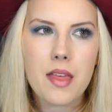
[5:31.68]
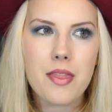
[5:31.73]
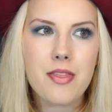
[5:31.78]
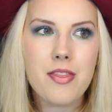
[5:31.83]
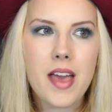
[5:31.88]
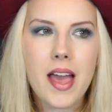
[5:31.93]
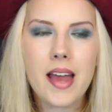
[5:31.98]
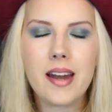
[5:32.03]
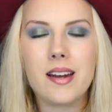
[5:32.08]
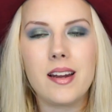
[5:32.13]

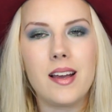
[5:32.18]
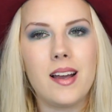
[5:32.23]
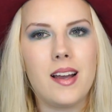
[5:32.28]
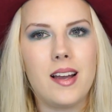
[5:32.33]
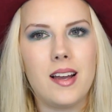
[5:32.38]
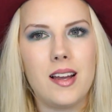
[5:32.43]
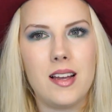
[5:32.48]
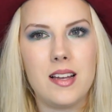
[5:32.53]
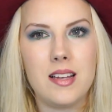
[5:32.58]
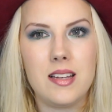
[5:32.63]
Then
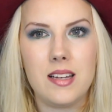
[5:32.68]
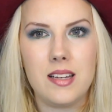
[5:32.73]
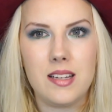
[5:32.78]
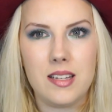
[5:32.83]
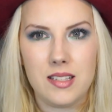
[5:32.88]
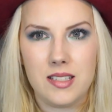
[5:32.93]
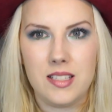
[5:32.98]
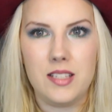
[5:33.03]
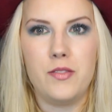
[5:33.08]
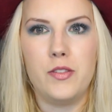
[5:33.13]

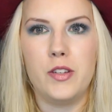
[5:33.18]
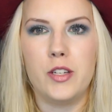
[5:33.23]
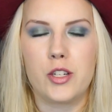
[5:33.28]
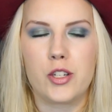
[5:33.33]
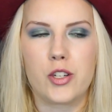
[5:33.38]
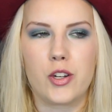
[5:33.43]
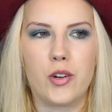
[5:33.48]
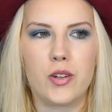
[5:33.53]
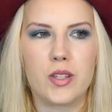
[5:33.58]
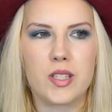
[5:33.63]
TV
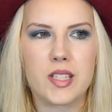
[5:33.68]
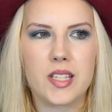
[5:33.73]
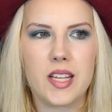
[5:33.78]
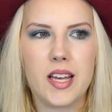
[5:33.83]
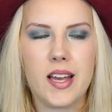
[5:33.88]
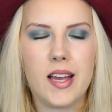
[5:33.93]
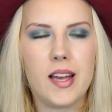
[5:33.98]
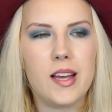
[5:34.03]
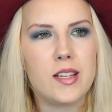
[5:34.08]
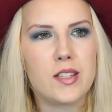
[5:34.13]
shows.
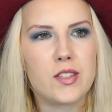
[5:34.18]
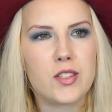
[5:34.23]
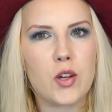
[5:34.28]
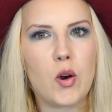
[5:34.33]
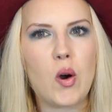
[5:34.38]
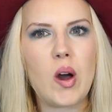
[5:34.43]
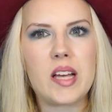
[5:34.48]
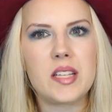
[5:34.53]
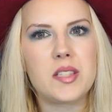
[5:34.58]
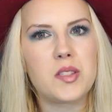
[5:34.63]

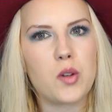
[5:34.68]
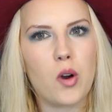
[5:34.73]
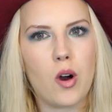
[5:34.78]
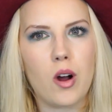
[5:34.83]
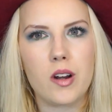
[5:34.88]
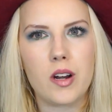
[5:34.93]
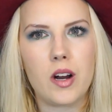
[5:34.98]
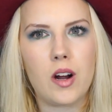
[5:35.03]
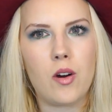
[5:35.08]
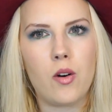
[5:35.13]
So as you
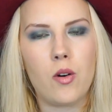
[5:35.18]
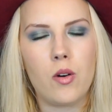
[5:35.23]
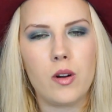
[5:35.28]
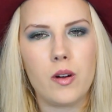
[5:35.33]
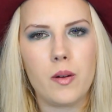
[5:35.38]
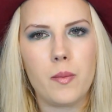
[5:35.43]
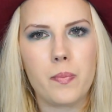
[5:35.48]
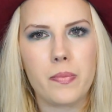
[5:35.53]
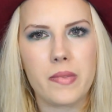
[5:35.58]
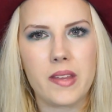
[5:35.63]
all know,
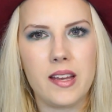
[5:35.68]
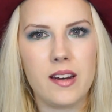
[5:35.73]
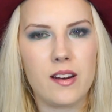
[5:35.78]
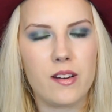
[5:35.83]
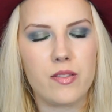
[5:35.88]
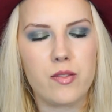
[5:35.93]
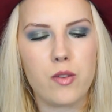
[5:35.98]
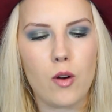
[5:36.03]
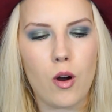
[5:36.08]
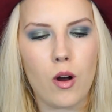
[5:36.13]
in
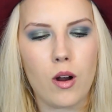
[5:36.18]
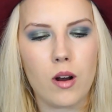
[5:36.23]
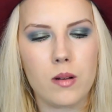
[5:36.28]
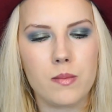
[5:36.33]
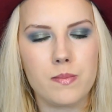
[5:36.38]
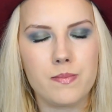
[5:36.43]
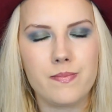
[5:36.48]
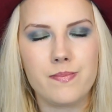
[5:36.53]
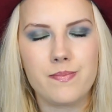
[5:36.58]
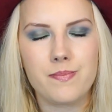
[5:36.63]
the
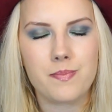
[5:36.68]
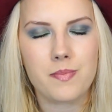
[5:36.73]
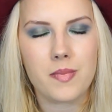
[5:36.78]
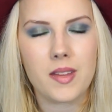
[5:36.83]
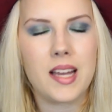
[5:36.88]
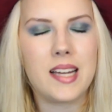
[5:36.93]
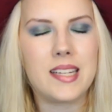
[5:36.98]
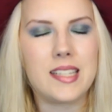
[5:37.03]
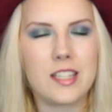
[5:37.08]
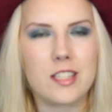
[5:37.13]
fall,
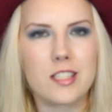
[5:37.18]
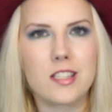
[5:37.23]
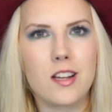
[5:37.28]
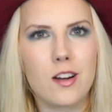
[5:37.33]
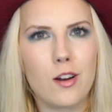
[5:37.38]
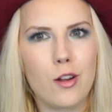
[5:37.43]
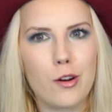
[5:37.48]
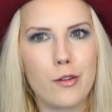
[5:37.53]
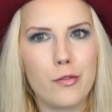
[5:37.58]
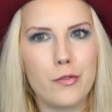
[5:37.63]
there's a
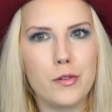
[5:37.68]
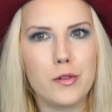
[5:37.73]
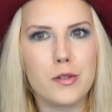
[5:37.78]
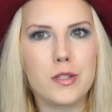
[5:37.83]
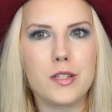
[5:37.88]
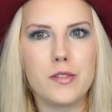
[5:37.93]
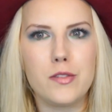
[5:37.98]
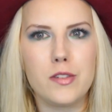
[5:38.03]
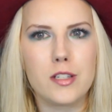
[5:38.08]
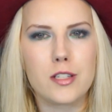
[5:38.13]
lot of new
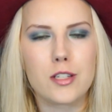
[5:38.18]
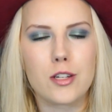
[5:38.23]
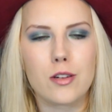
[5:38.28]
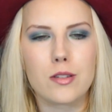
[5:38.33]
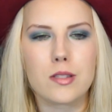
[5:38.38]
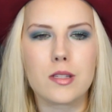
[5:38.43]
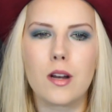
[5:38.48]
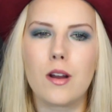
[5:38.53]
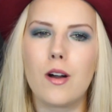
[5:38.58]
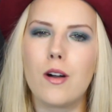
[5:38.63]
TV
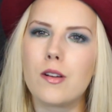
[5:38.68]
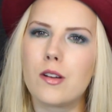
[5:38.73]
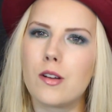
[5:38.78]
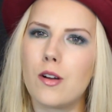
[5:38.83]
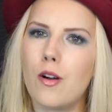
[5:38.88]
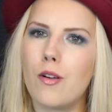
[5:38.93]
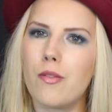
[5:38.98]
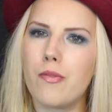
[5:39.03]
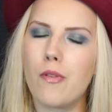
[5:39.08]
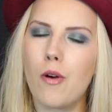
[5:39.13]
shows, a lot
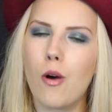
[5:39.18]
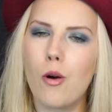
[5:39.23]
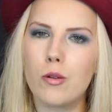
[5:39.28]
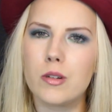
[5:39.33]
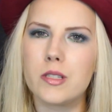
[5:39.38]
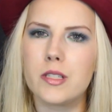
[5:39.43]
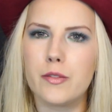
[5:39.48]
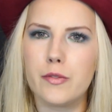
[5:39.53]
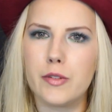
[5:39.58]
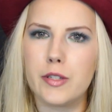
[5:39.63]
of
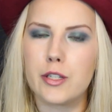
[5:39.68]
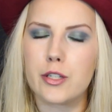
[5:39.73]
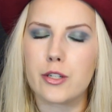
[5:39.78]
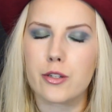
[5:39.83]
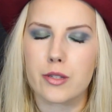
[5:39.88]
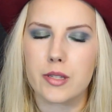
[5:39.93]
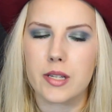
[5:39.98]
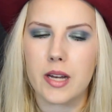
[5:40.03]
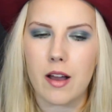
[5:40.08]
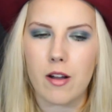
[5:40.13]
old TV
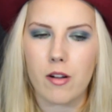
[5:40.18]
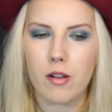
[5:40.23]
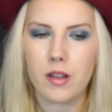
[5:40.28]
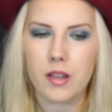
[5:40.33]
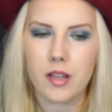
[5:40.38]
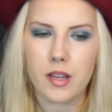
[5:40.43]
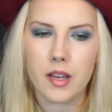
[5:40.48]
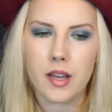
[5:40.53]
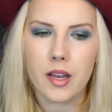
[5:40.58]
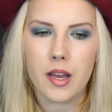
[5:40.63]
shows
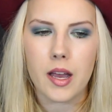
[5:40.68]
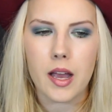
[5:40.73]
like